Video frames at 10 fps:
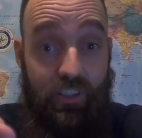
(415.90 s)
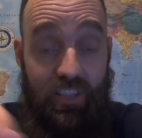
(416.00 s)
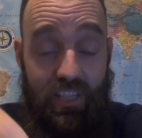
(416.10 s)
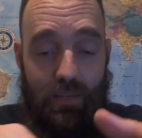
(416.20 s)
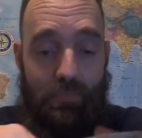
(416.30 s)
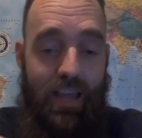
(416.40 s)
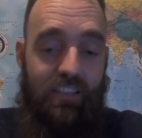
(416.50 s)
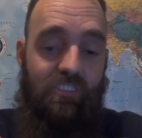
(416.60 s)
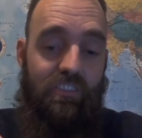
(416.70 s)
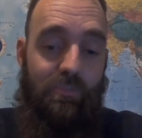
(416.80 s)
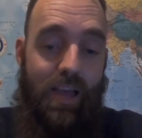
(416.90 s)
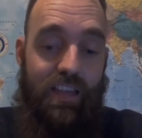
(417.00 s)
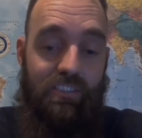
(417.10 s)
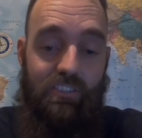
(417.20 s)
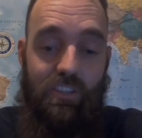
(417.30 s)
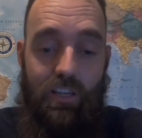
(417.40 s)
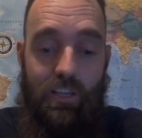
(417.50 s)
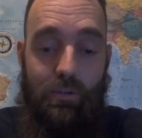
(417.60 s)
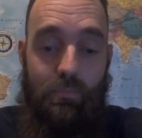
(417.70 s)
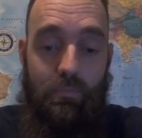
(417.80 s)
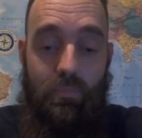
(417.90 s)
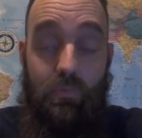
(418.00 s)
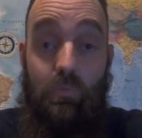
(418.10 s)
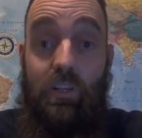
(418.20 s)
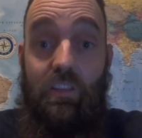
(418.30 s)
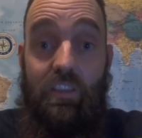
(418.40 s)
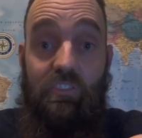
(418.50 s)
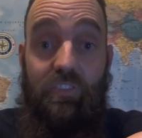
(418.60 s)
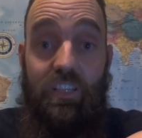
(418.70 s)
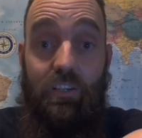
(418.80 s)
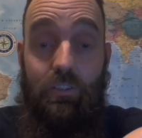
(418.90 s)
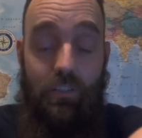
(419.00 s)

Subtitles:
the Pacsafe masks within this video,